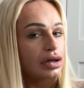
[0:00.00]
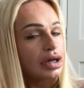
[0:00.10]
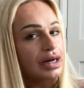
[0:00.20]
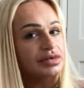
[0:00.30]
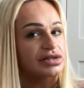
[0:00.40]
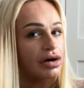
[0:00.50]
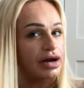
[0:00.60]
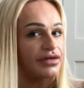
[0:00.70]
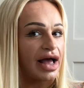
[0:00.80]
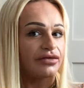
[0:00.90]
And I'm sorry
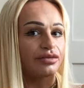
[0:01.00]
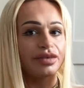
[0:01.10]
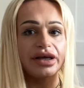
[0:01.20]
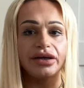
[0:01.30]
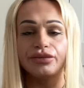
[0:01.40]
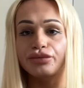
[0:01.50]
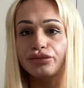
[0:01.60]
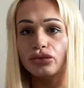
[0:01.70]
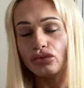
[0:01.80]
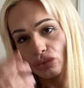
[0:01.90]
if I haven't been,
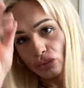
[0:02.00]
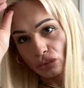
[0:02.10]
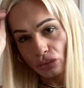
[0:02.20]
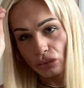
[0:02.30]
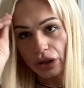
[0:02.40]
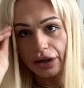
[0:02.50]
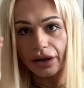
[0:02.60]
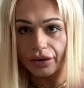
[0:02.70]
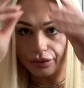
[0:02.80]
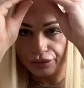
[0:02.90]
you
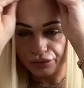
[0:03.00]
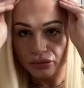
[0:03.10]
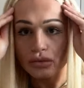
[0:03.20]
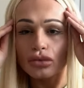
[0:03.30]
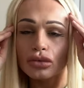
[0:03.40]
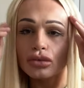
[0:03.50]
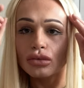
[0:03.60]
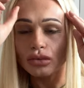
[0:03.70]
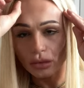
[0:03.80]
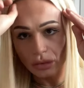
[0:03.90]
know,
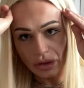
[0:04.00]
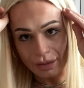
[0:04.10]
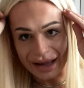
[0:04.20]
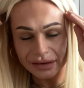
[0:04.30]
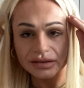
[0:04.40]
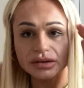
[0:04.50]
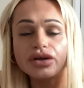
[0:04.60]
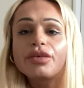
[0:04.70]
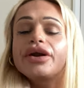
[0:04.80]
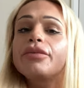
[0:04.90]
the best at
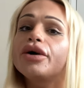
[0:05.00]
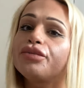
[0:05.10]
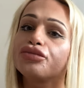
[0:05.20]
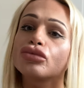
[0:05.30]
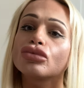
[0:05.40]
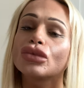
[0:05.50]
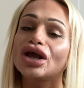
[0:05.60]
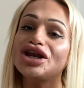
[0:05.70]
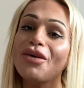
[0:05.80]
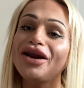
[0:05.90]
the minute. But
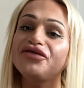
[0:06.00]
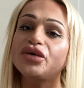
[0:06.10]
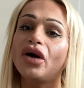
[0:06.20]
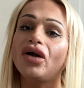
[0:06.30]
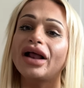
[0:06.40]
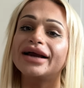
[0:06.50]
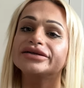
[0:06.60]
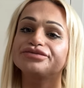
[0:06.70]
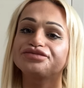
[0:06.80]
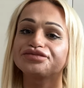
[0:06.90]
you know I love you all. And
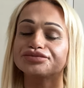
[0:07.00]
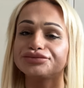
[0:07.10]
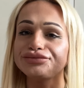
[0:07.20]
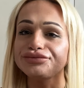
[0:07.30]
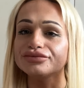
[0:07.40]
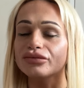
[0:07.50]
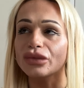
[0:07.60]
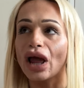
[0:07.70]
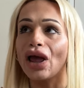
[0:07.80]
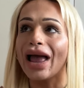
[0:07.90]

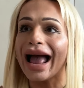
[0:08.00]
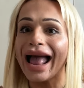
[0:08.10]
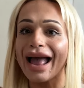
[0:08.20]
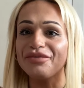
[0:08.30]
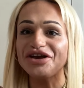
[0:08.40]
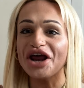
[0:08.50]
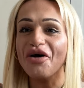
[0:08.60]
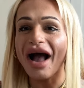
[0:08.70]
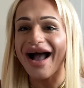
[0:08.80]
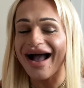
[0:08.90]
um, you
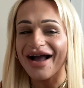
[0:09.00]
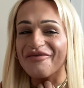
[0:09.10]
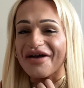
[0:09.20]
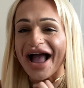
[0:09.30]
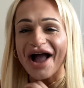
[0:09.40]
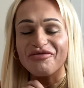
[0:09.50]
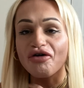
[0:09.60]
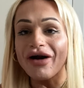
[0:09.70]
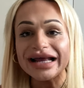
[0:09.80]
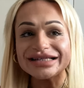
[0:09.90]
know, I, am
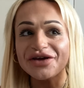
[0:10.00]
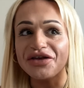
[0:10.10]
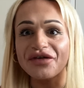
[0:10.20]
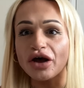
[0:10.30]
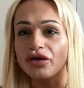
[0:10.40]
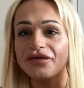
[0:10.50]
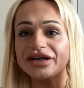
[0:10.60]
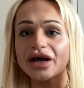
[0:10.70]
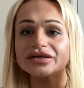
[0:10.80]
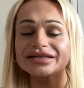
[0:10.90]
crazy on the on the
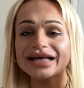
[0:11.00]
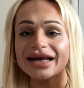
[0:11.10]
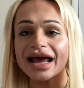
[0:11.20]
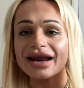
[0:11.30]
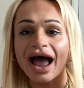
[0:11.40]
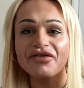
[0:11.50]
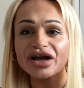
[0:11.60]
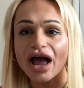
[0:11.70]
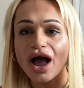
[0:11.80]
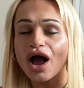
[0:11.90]
videos and, and, and I have a
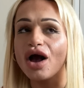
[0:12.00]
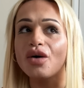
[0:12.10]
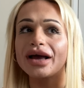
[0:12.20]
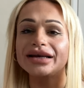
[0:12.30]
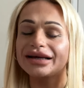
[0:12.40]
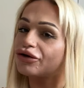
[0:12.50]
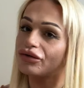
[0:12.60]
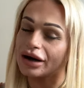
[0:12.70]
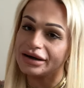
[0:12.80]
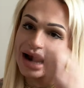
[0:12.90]
go and,
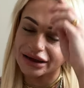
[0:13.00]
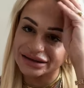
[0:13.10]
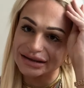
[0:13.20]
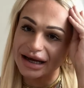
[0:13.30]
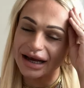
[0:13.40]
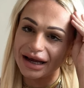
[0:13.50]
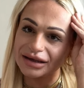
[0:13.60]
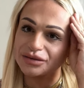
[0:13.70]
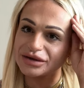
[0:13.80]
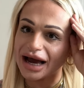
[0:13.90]
and nasty
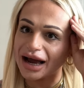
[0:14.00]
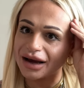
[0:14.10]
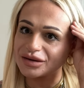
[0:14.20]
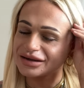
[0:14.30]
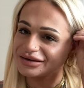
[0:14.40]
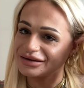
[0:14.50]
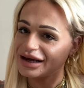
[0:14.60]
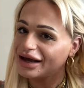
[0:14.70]
sometimes and